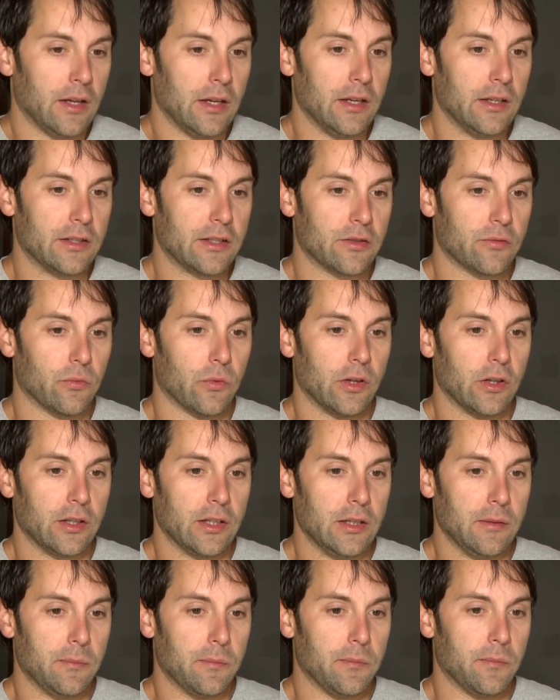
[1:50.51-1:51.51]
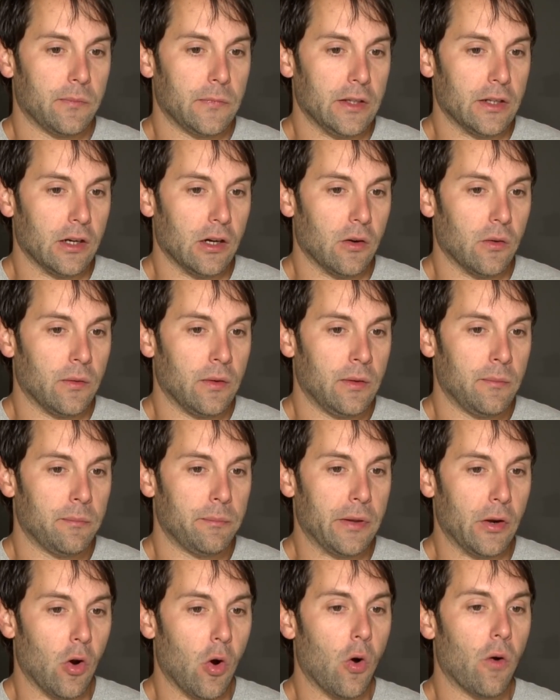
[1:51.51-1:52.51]
It's really, you know,
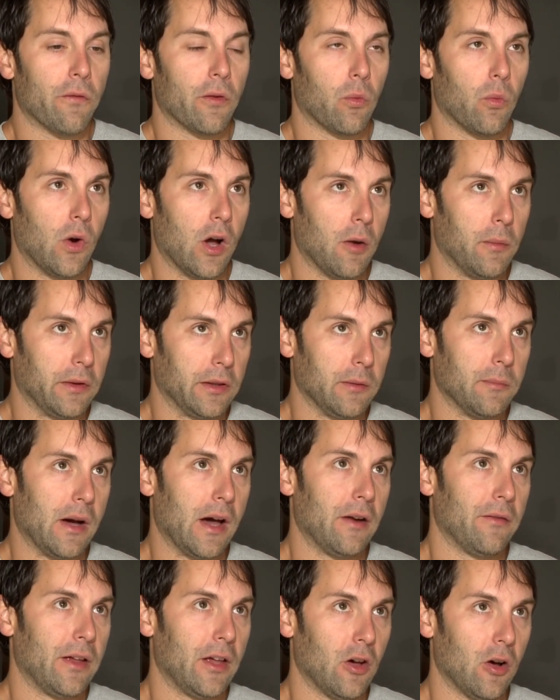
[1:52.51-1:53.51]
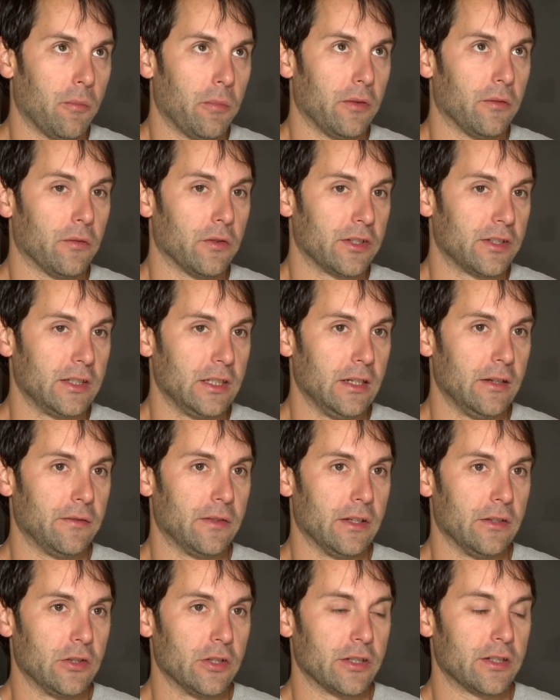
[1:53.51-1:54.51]
been overwhelming the amount of help we've
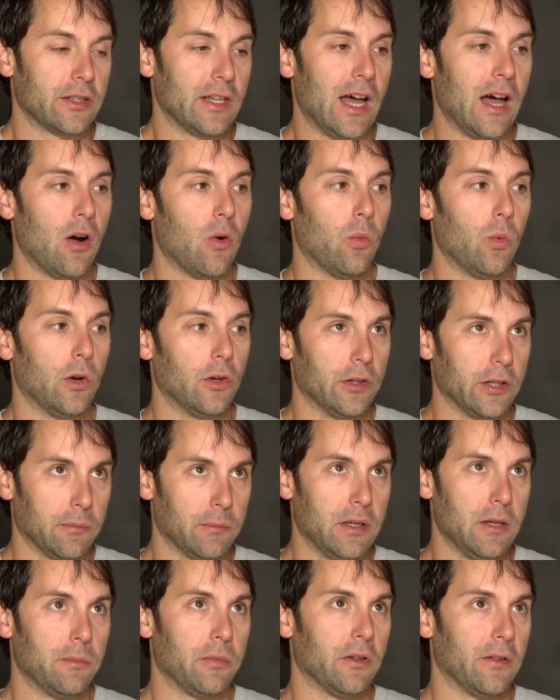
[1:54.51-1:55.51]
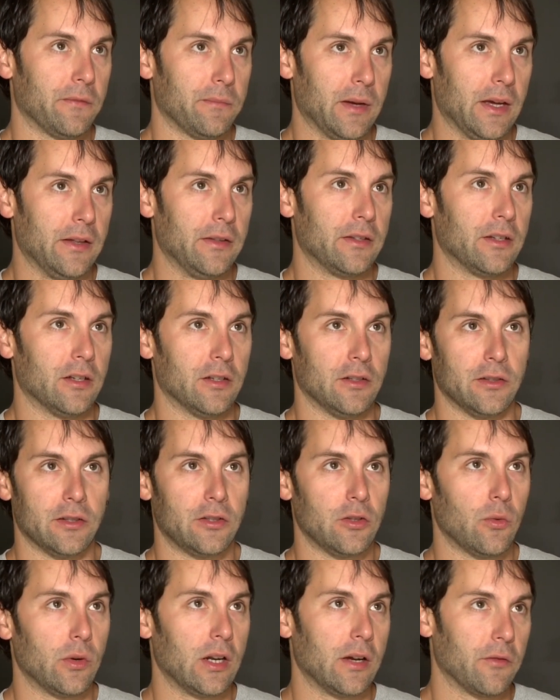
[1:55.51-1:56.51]
received and just how willing people have been to
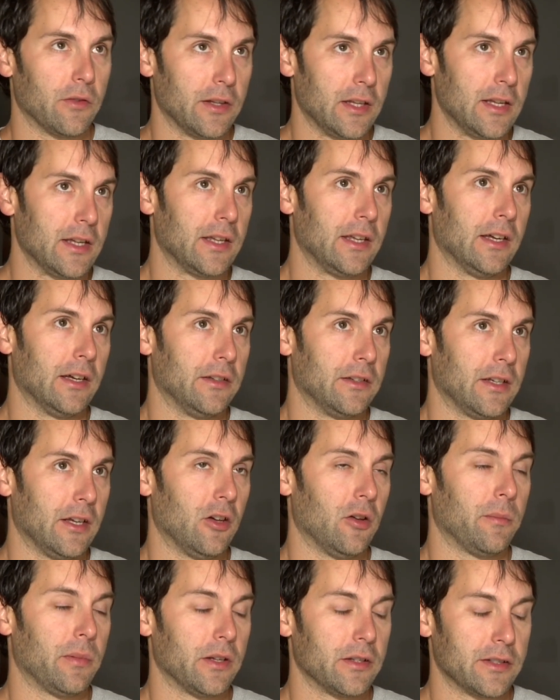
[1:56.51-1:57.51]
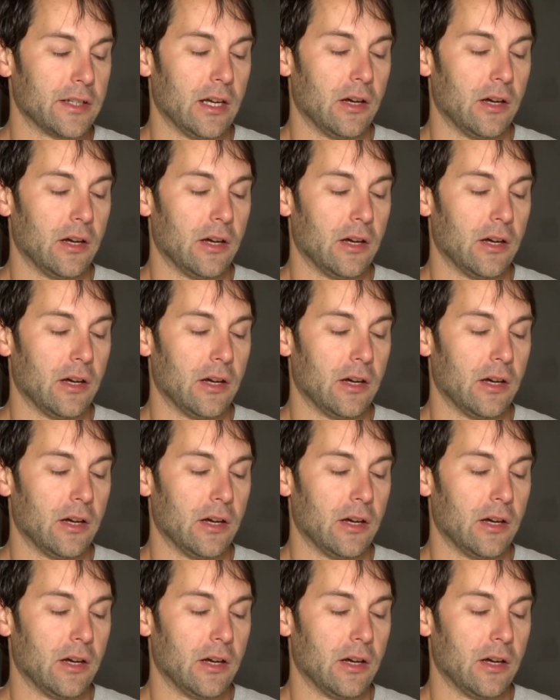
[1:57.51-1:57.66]
do whatever they can to help us